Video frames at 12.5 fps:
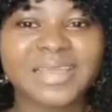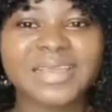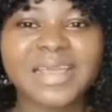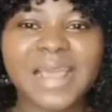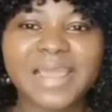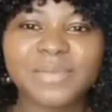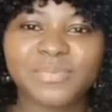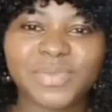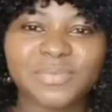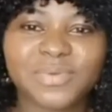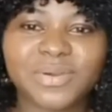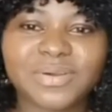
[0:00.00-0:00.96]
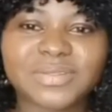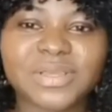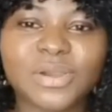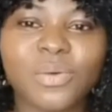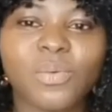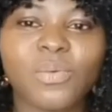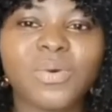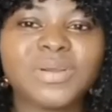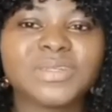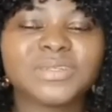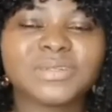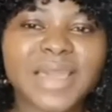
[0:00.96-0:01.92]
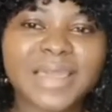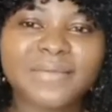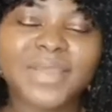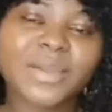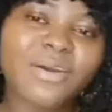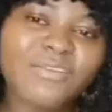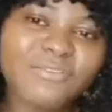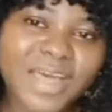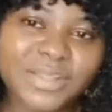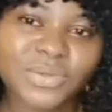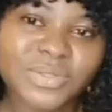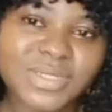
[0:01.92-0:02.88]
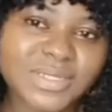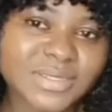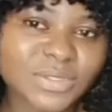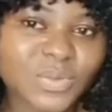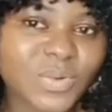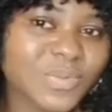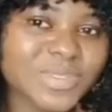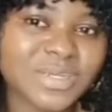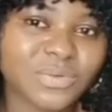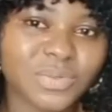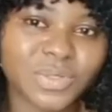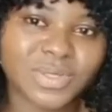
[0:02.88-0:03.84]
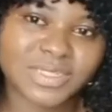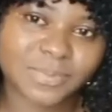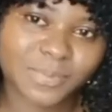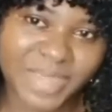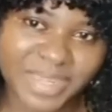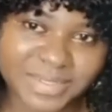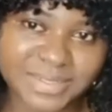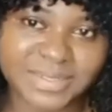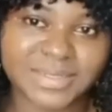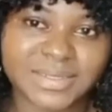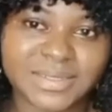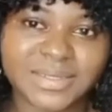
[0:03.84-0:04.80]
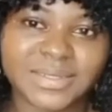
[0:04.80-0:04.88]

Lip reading: get it be, because we won't try recover those things we'll be say we don't spend.